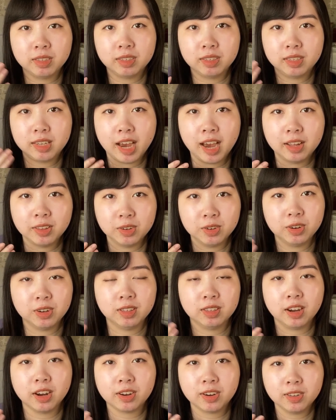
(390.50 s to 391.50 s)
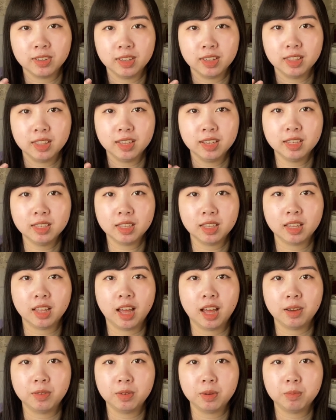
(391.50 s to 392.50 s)
tanner or darker than this, then
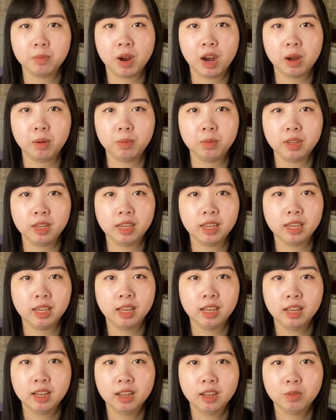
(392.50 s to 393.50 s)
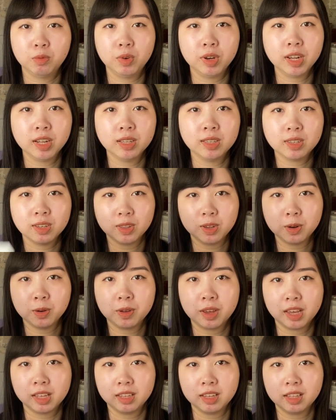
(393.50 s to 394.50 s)
I would probably reconsider
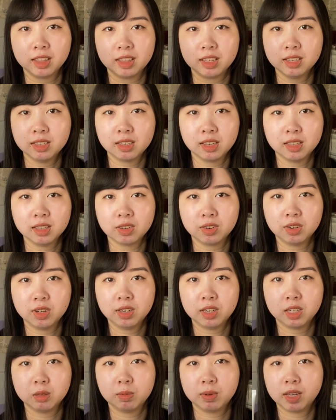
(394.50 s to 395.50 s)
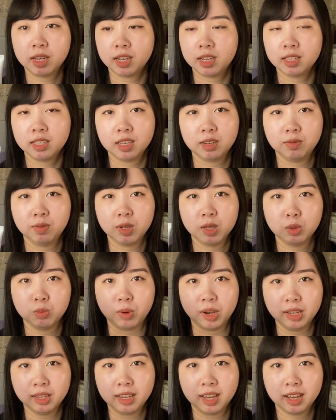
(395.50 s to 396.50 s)
getting this sunscreen just because of its
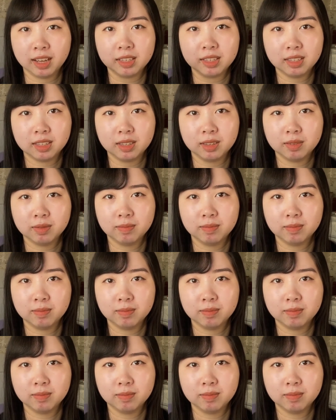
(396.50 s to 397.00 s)
white cast.